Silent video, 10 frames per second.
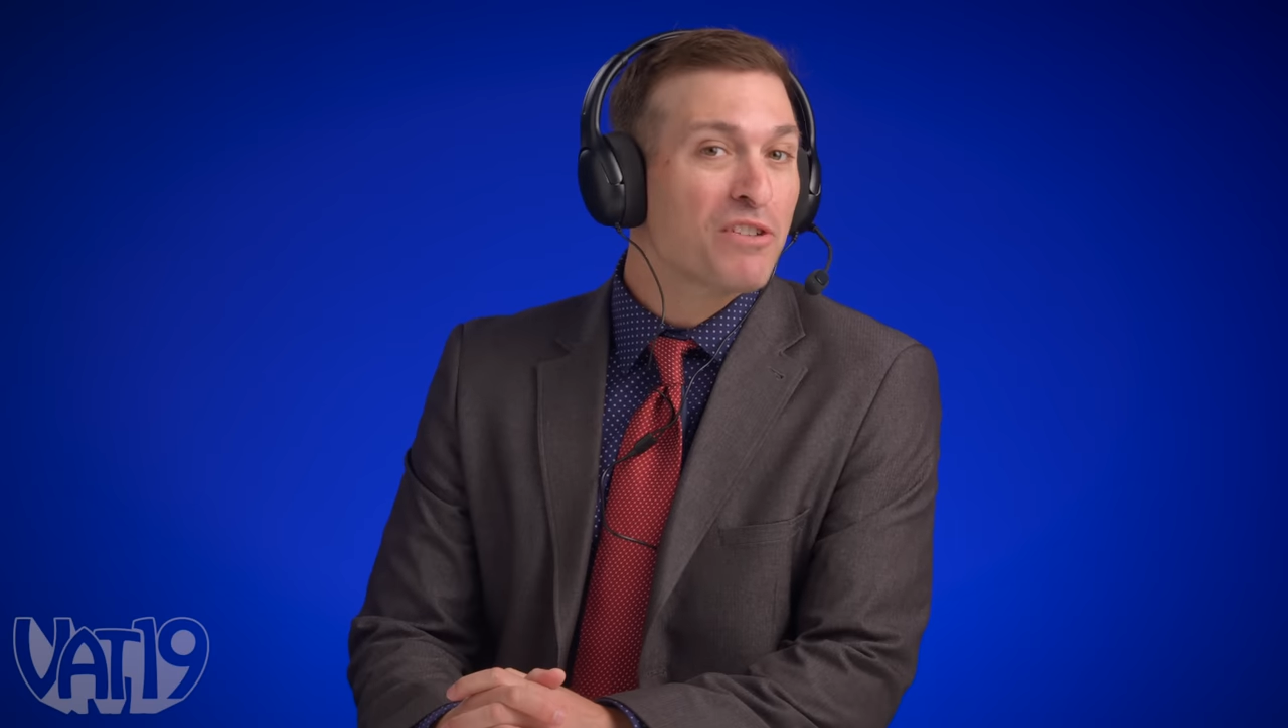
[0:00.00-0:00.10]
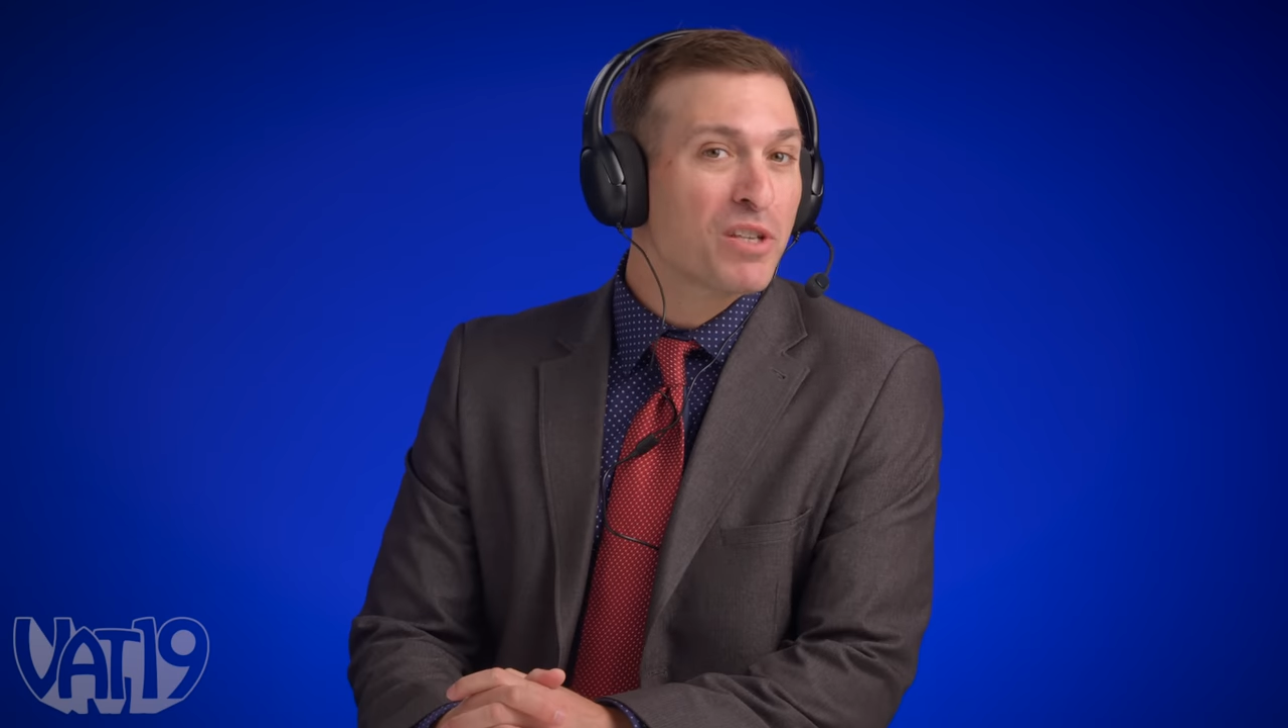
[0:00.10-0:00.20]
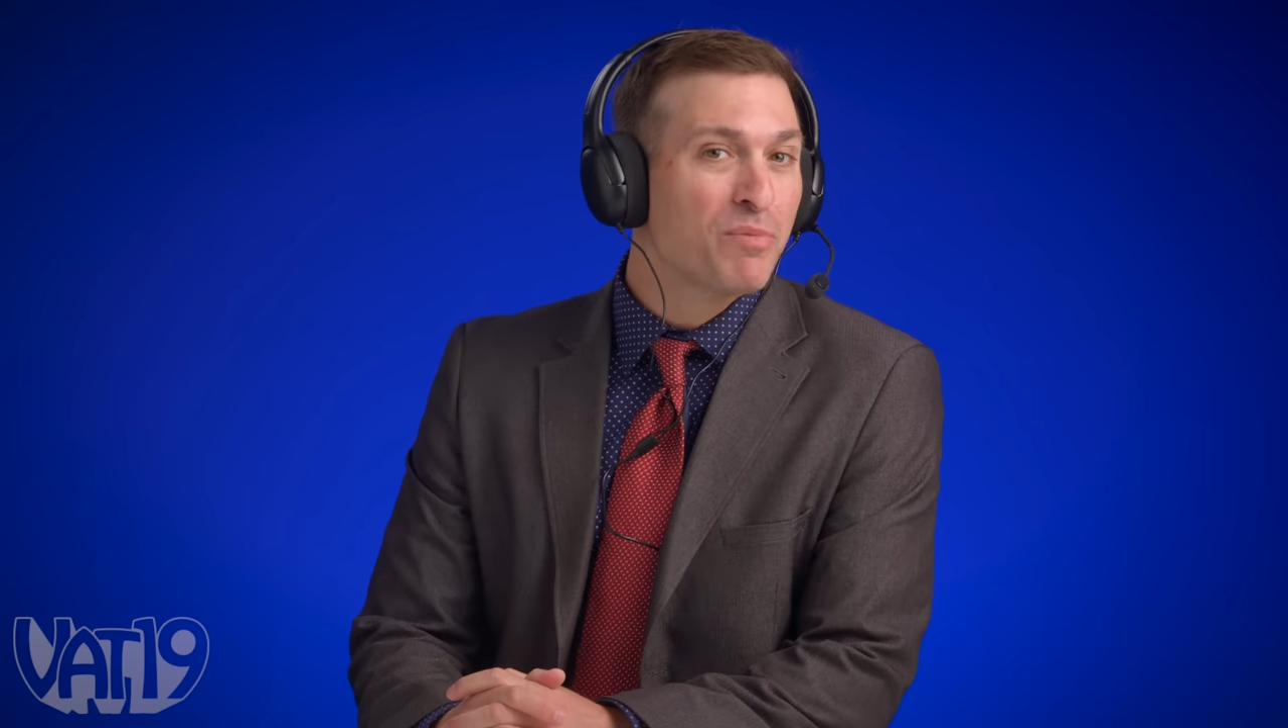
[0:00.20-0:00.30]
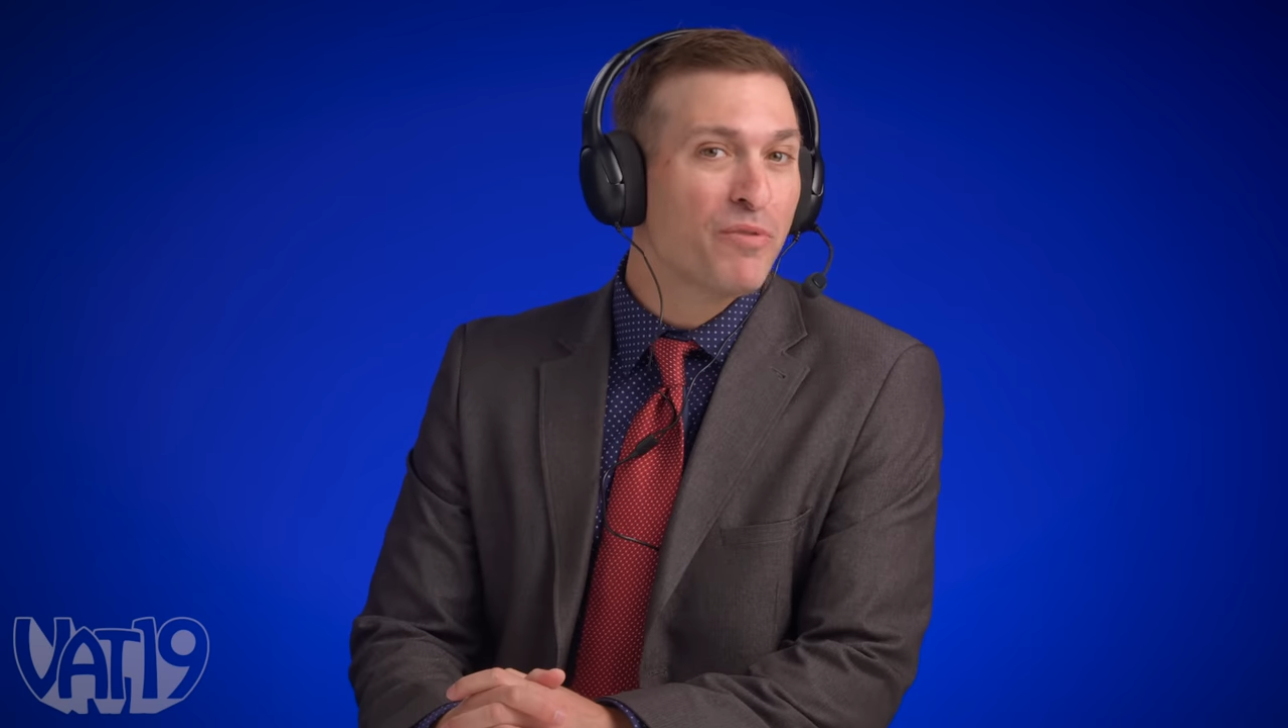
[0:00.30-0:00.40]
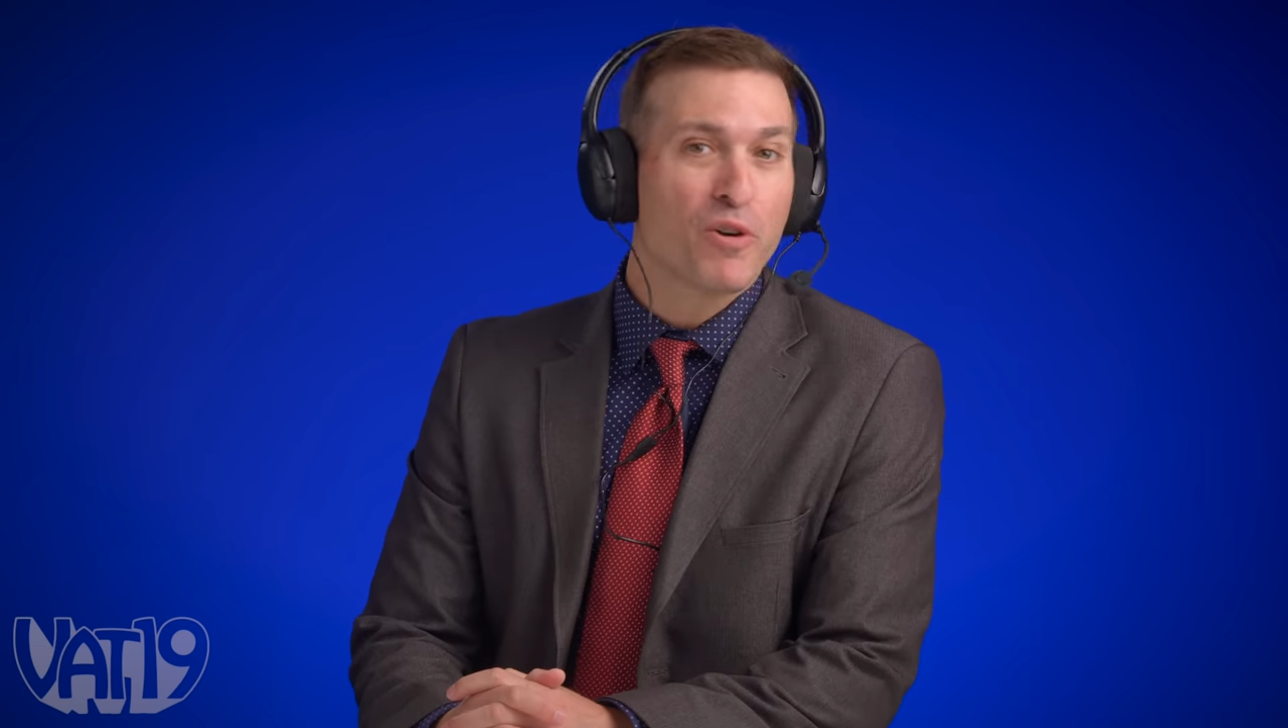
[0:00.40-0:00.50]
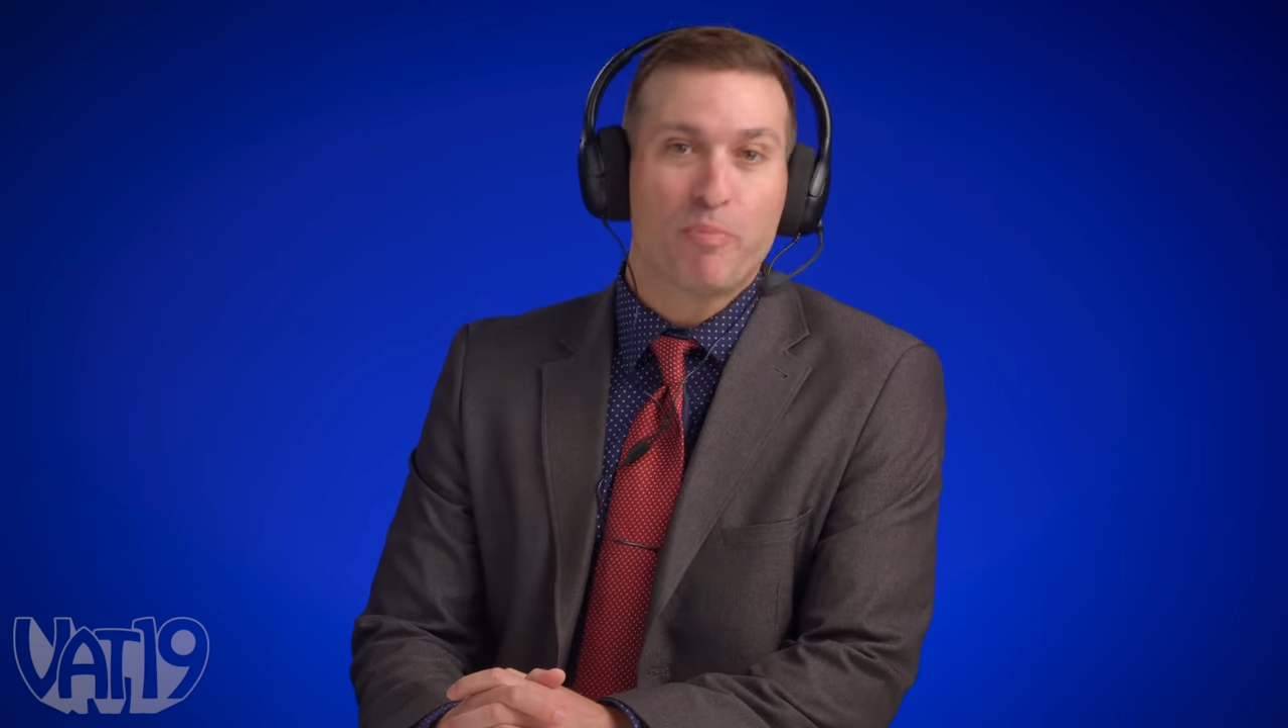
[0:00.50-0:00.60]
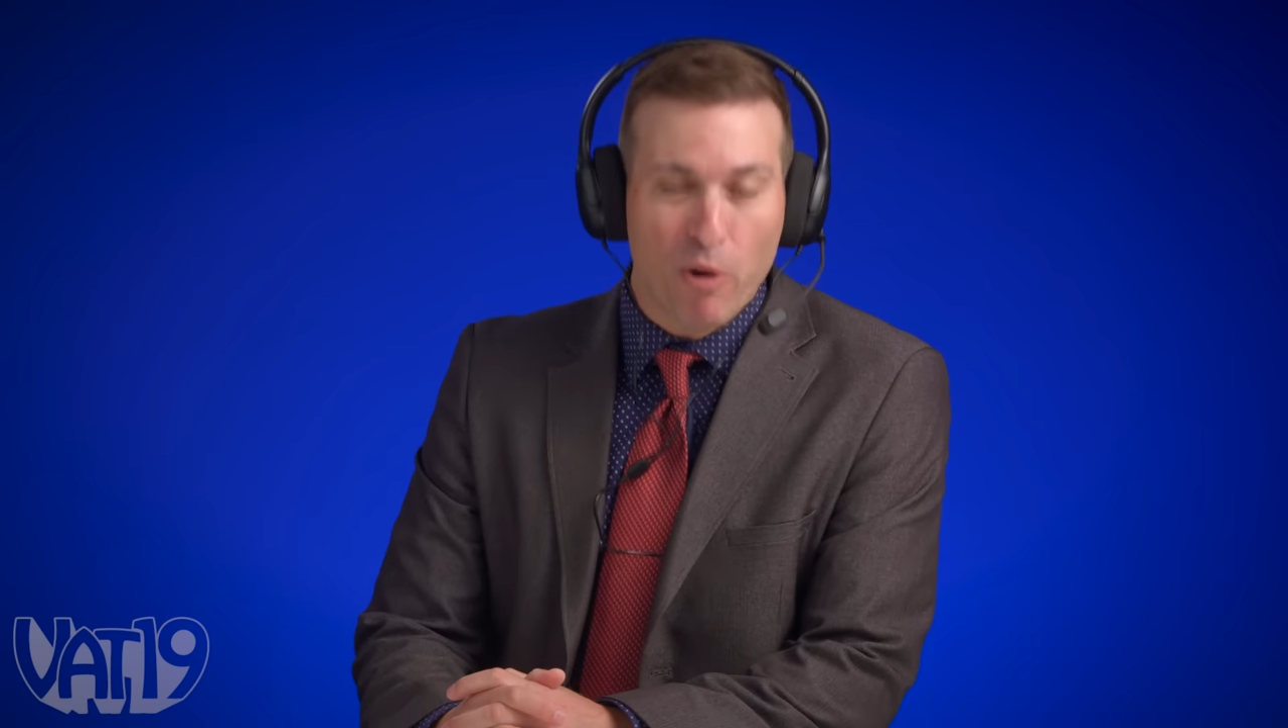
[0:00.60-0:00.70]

out some of her